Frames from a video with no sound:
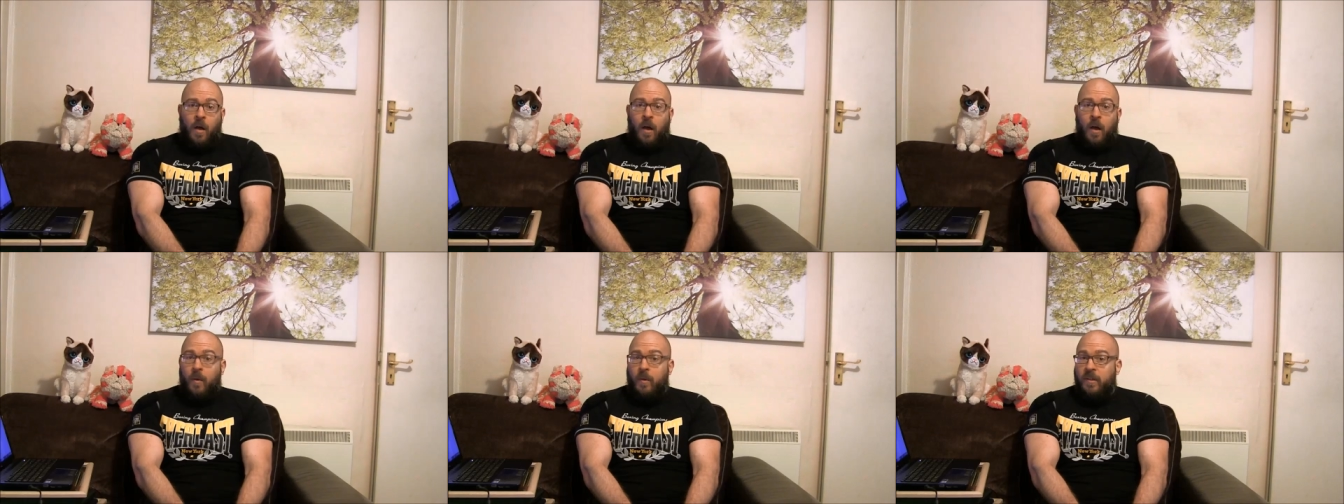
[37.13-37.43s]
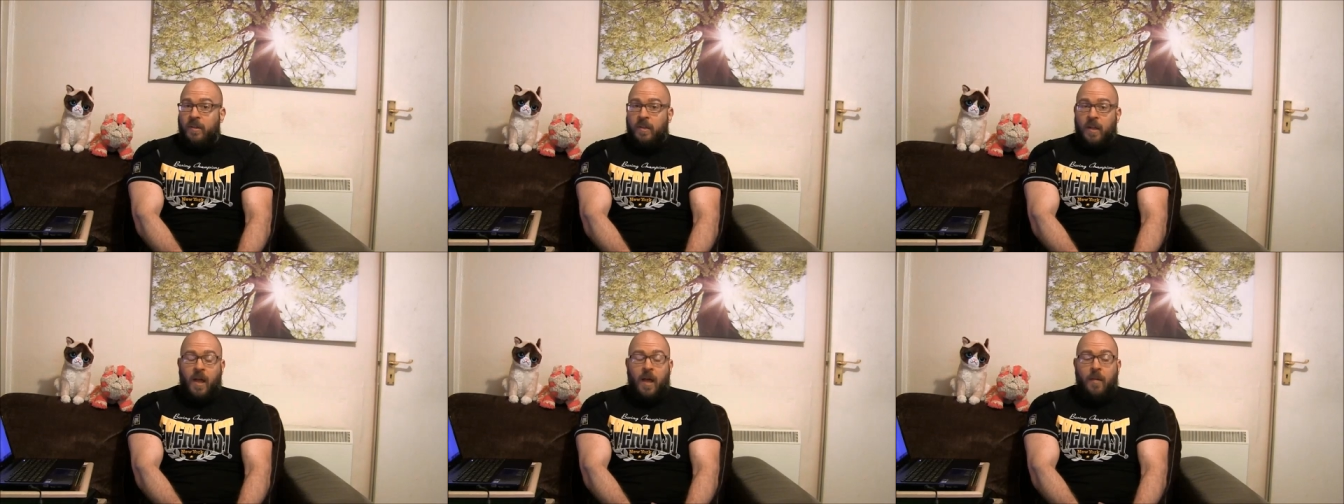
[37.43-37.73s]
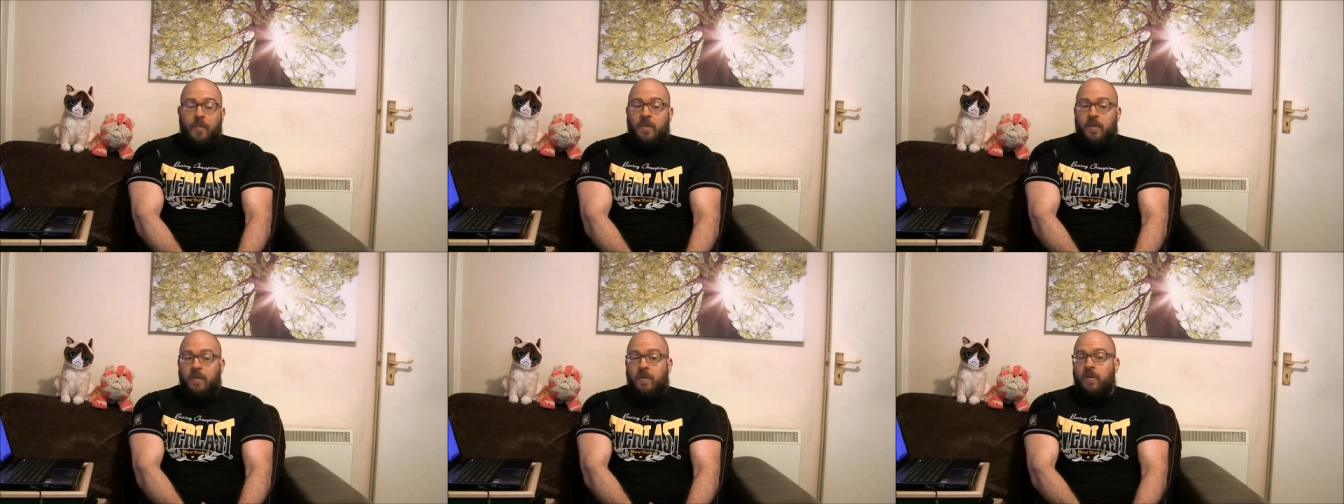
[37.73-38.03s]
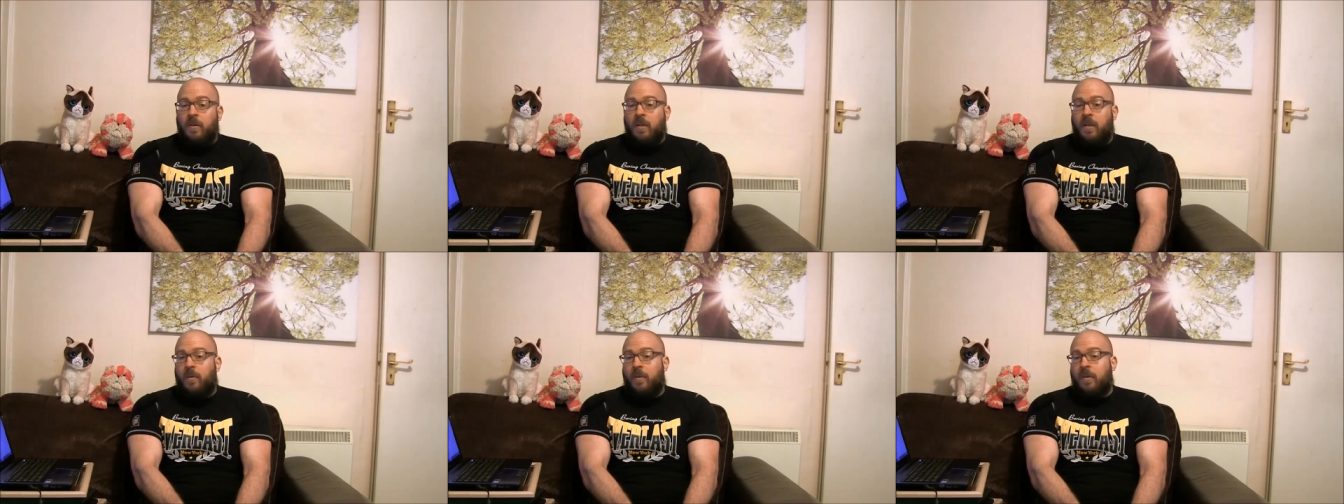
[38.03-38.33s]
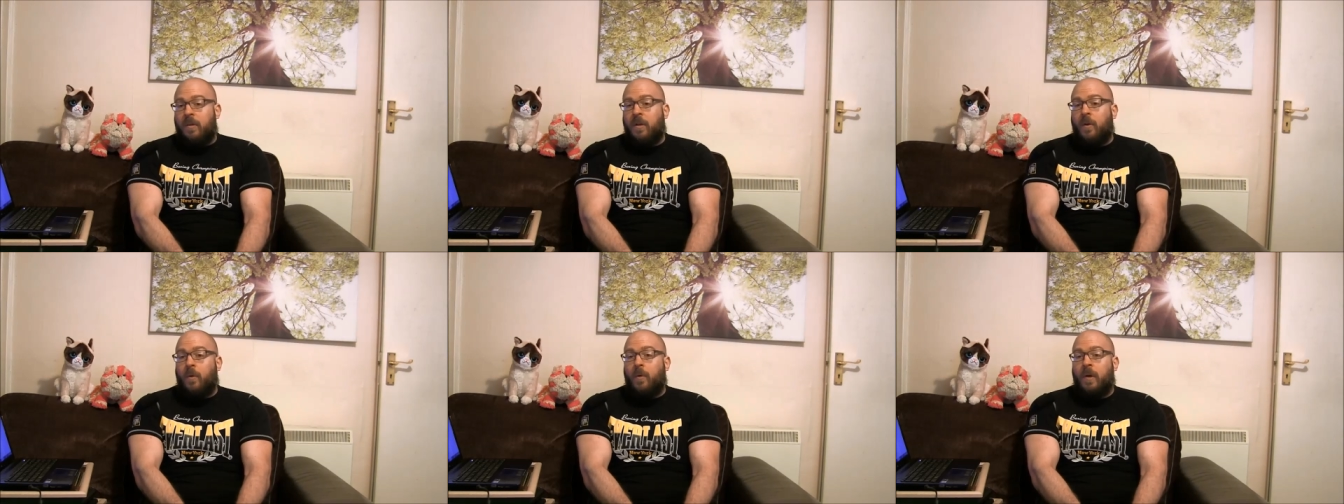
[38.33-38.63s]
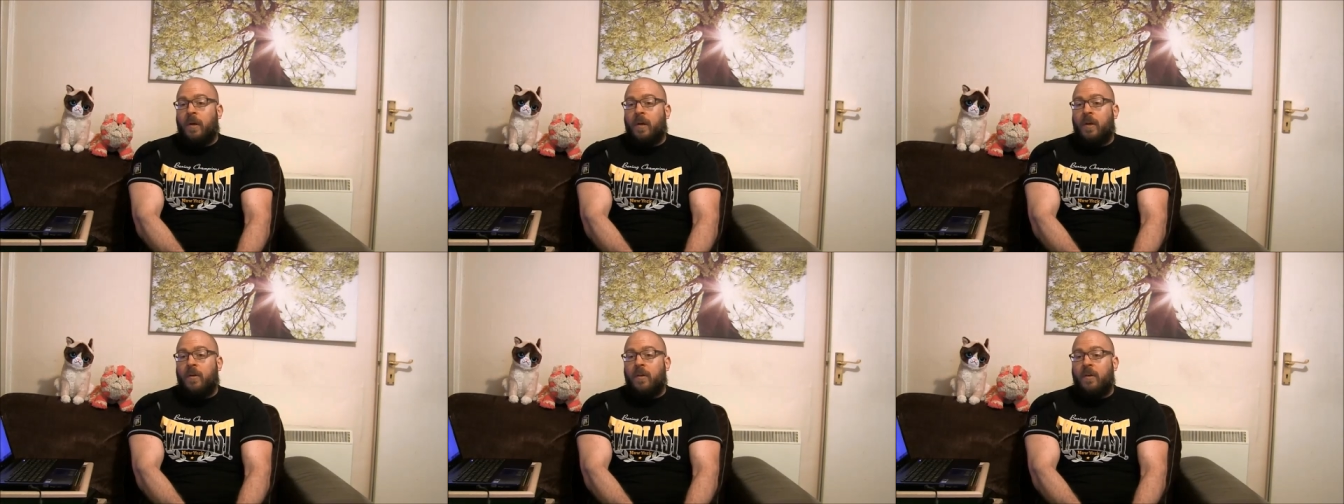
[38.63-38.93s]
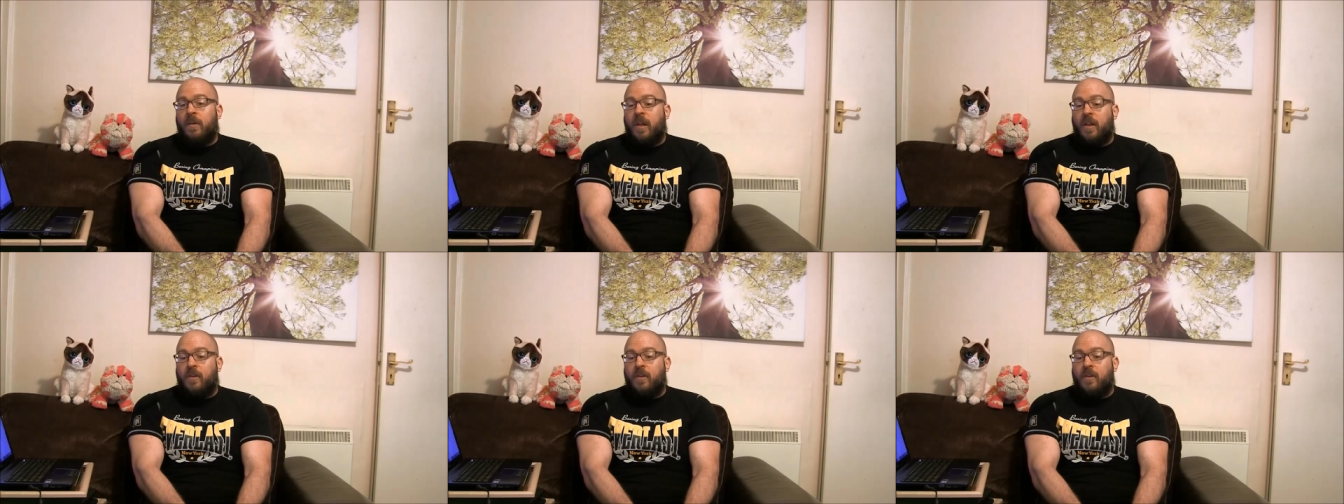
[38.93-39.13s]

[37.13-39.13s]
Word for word: I would say absolutely it was nowhere near as